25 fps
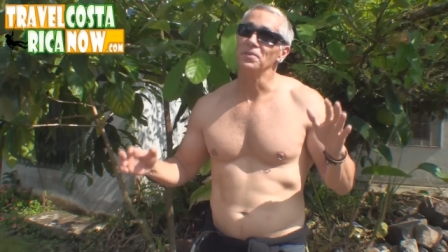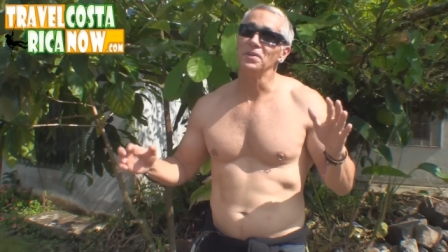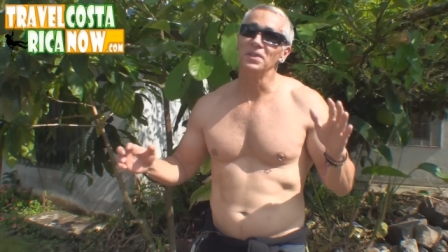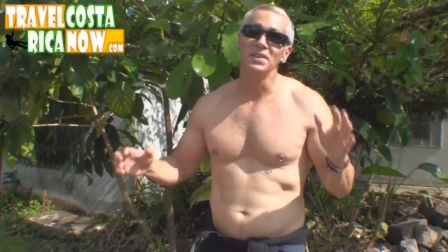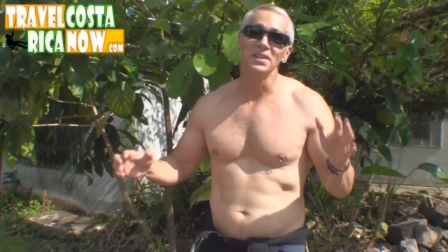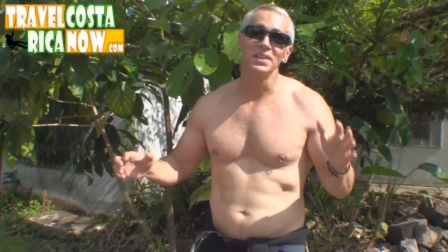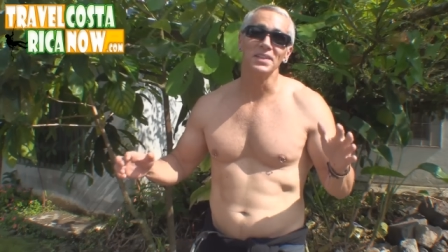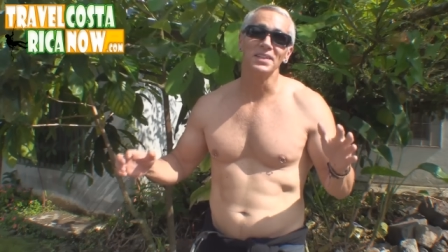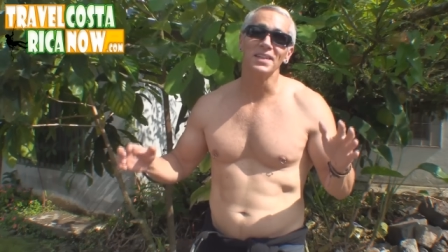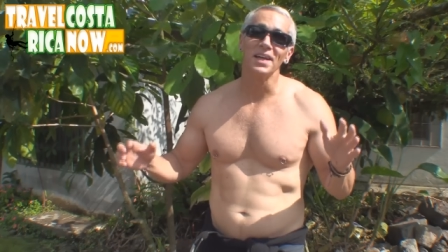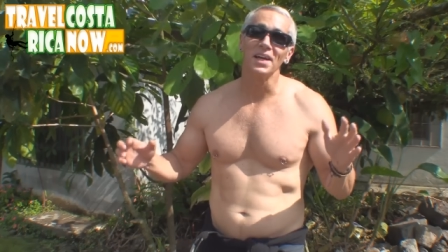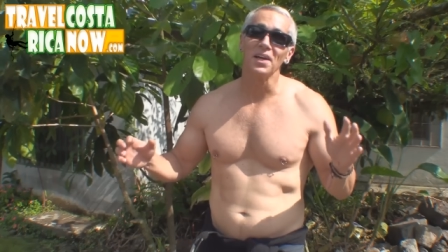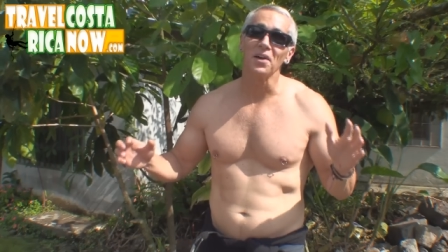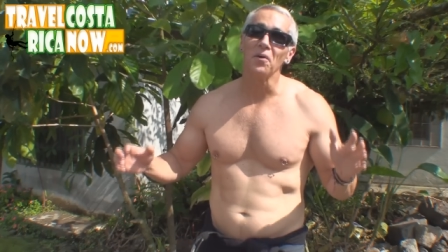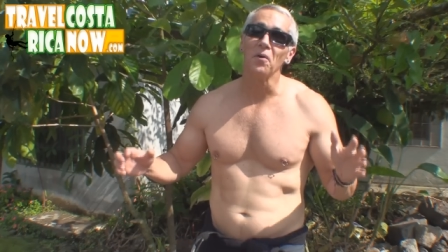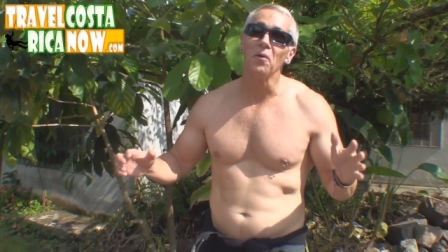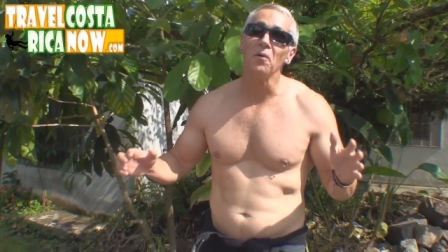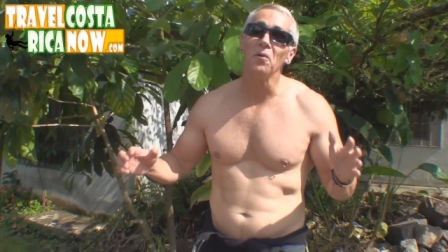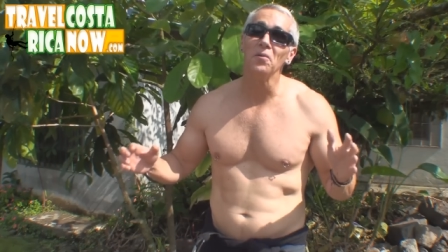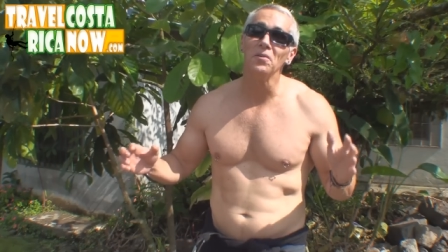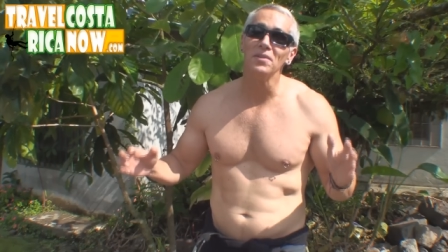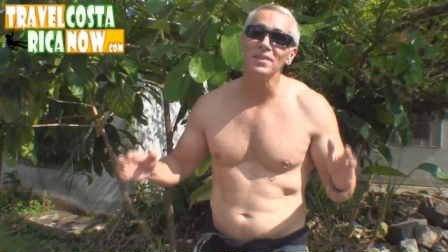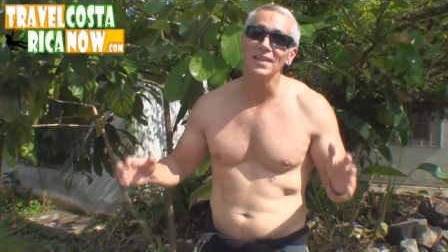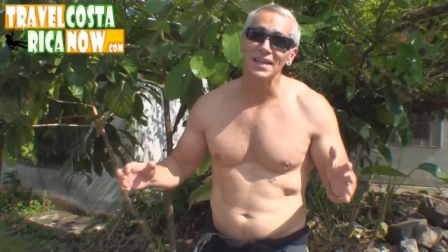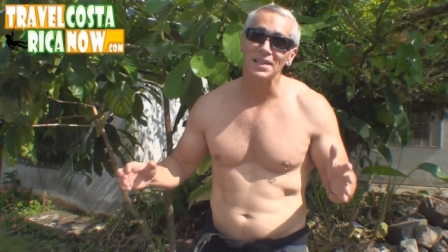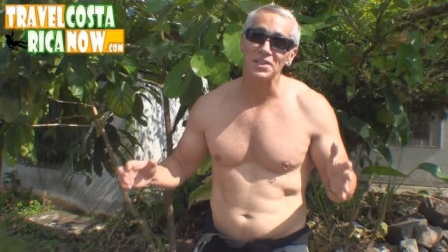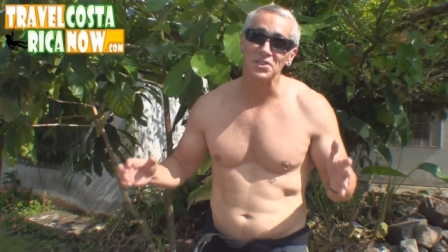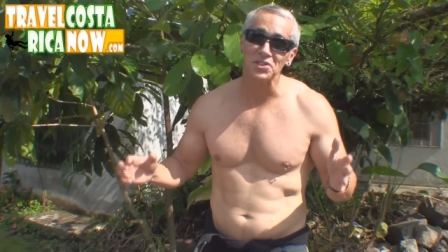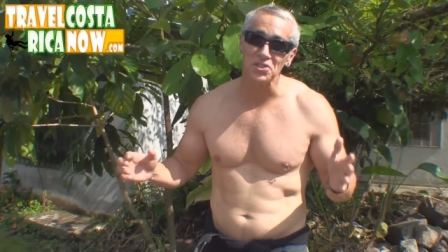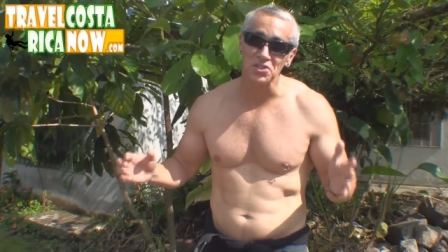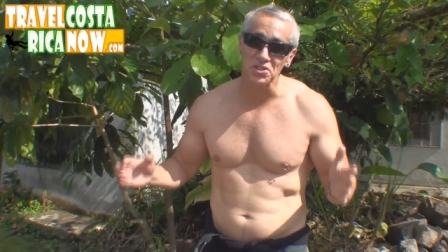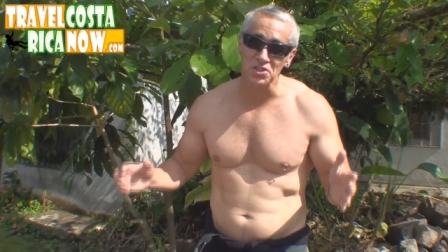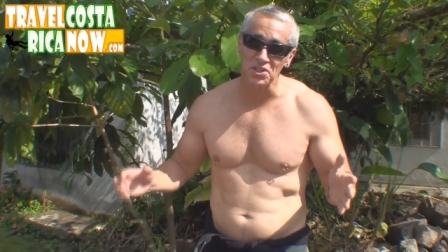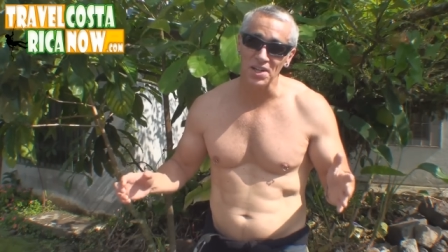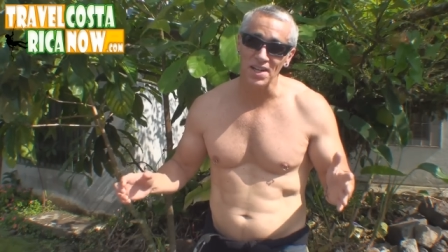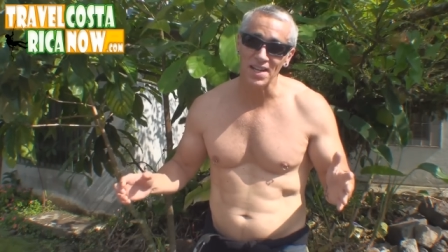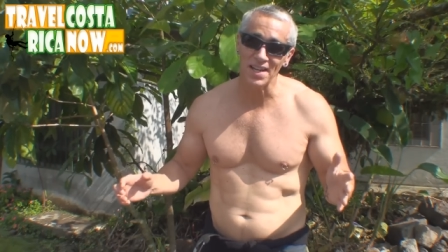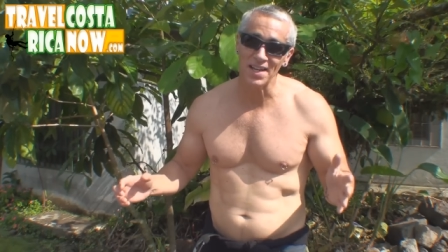really not a whole lot's
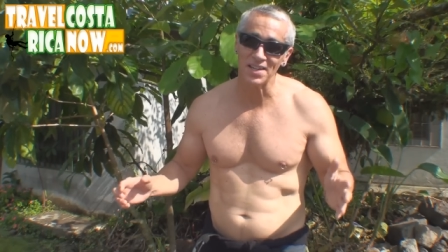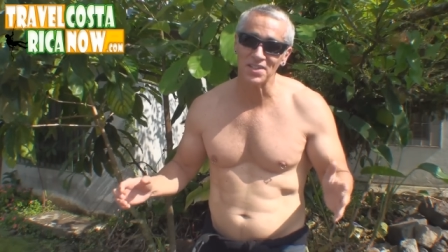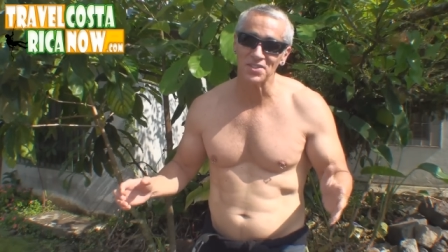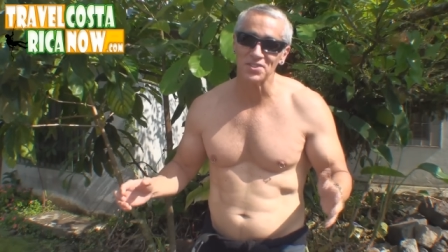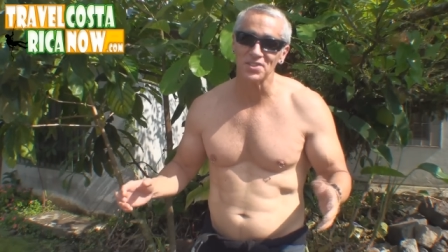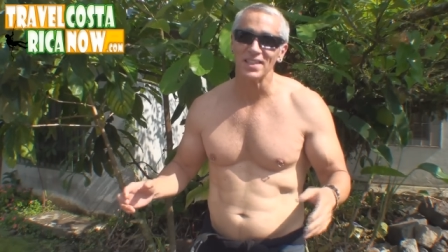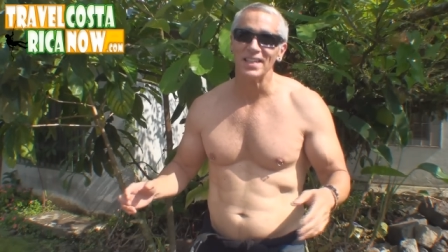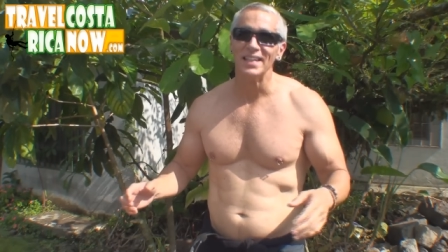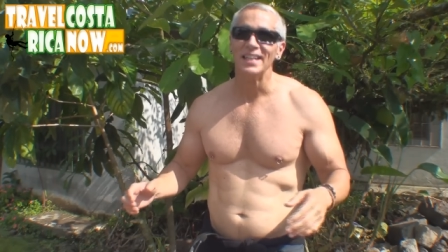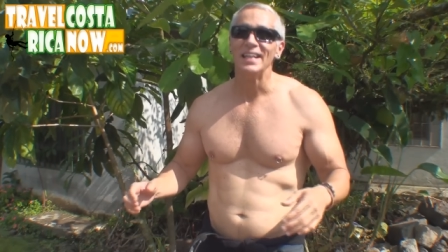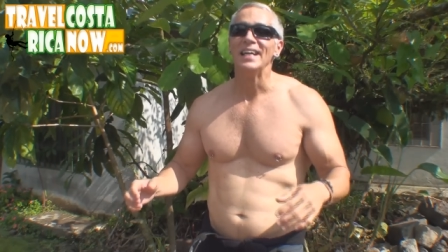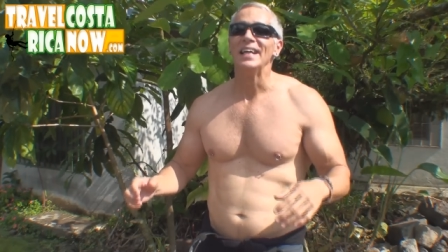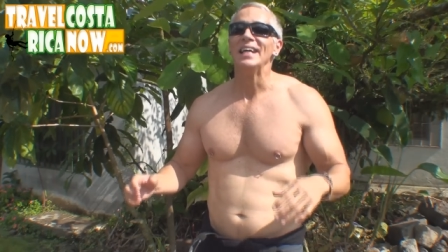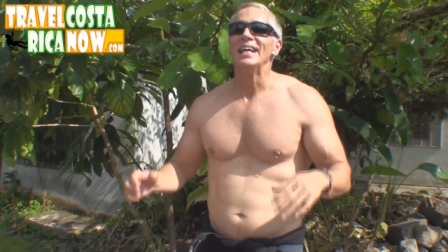changed.